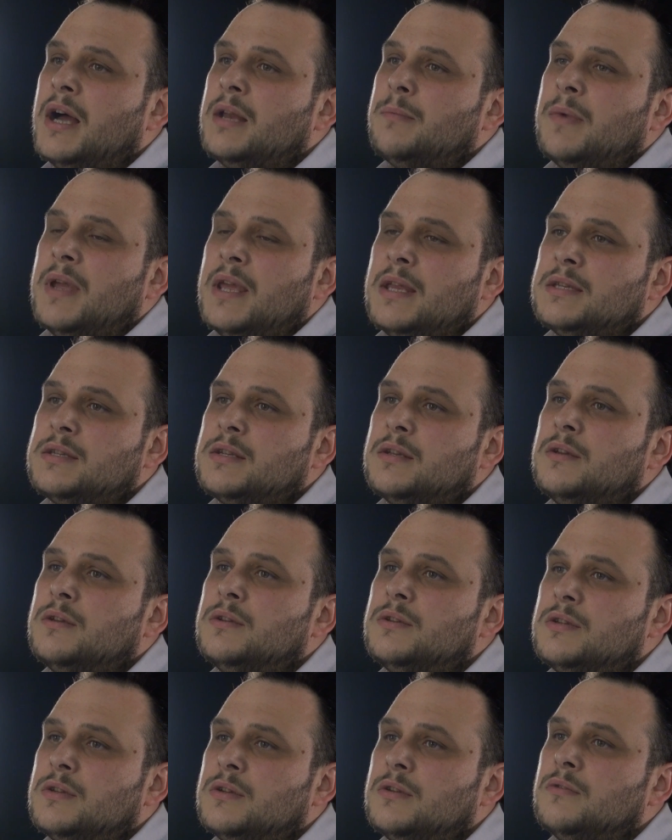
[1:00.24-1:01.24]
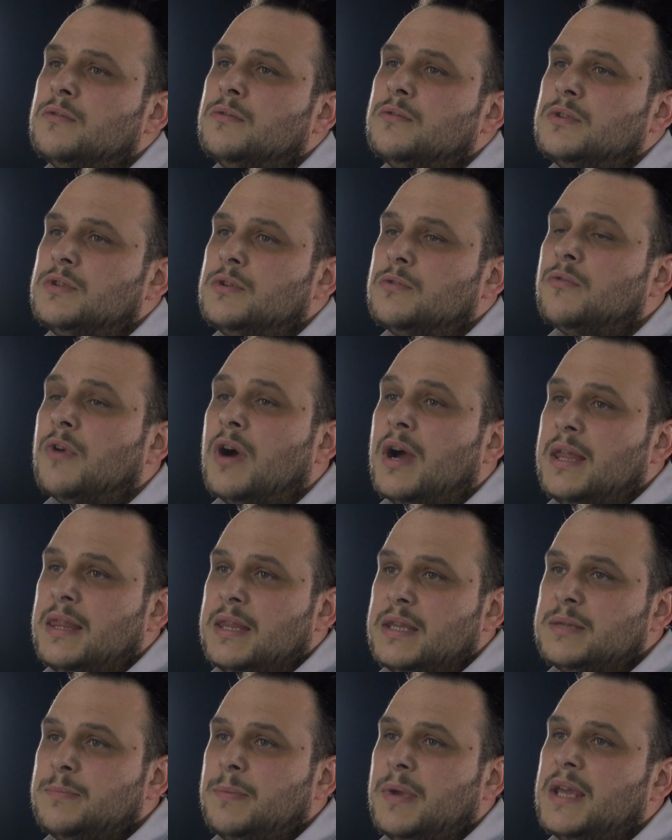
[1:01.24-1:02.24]
me to write this
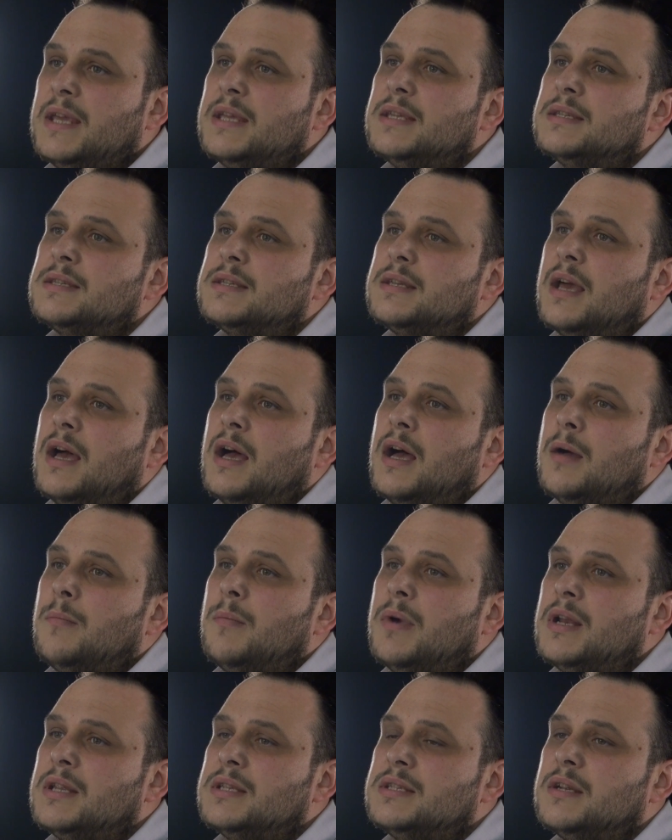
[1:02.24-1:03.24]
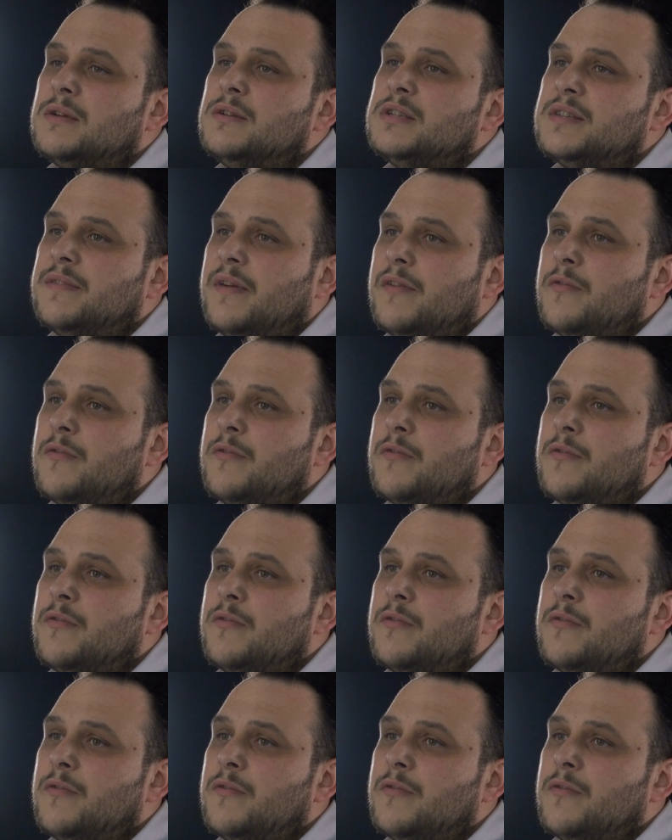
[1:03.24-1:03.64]
piece and a series of other